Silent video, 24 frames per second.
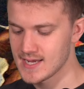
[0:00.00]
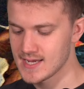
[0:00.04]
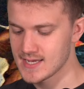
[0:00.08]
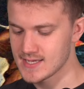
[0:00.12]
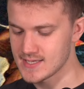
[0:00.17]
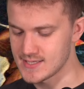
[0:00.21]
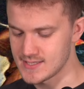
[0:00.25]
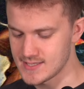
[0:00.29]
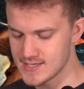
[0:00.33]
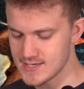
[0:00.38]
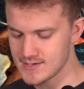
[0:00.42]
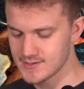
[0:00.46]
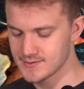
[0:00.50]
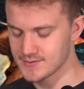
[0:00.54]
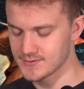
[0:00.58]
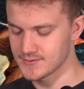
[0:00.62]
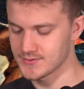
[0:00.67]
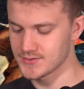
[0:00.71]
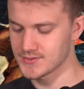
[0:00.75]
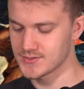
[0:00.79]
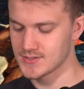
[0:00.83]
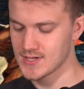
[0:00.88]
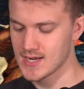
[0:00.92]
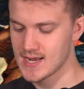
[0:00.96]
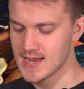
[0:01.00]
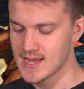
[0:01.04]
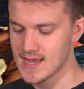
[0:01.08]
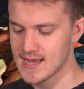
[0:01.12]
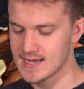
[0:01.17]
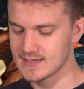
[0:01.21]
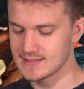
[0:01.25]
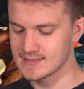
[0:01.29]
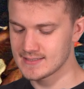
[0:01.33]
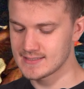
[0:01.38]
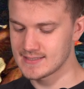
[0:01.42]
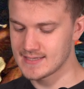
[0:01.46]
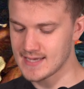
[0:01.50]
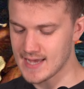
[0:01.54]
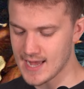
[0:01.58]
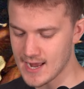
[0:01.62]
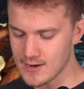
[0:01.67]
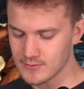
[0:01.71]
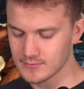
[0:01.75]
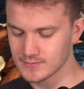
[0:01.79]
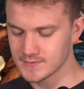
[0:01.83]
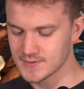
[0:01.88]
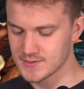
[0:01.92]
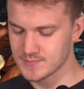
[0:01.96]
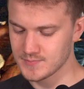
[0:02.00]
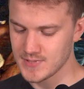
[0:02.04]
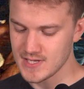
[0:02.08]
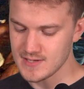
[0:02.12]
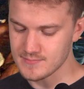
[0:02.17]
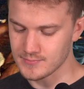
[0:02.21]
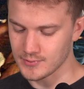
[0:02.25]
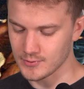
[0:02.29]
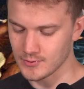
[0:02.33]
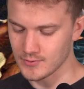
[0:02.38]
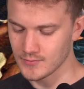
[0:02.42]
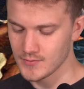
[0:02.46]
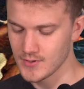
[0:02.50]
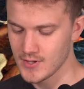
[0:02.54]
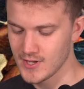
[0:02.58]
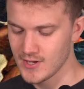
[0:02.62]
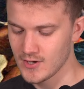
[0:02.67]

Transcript: years, and countless people.